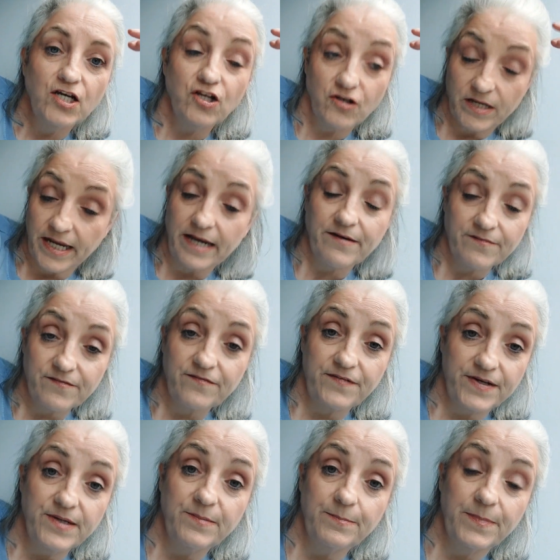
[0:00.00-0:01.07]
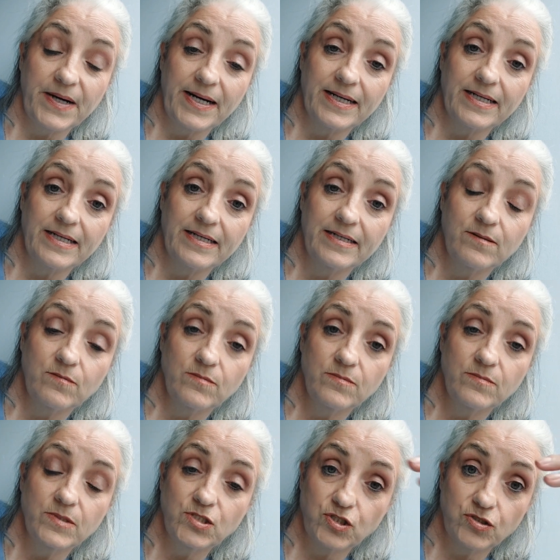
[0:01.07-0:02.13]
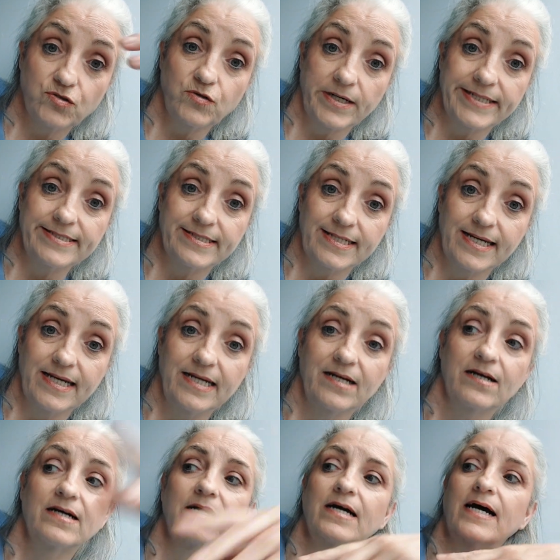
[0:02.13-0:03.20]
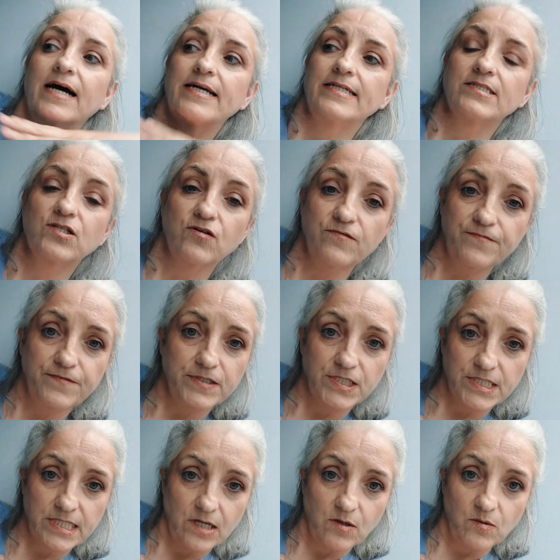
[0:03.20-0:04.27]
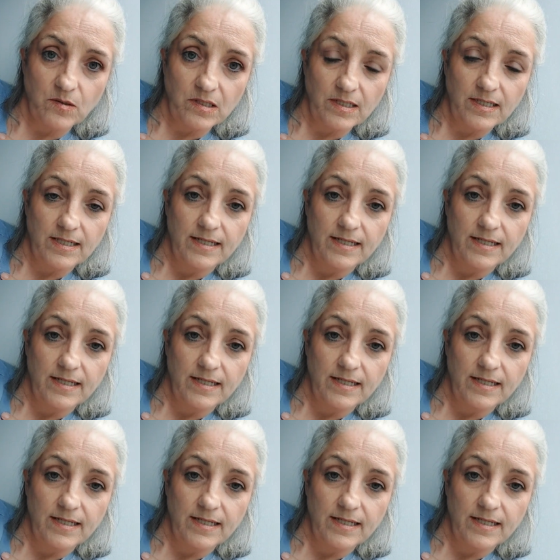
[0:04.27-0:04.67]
you're getting feedback, which is great to hear. And it's good for the soul.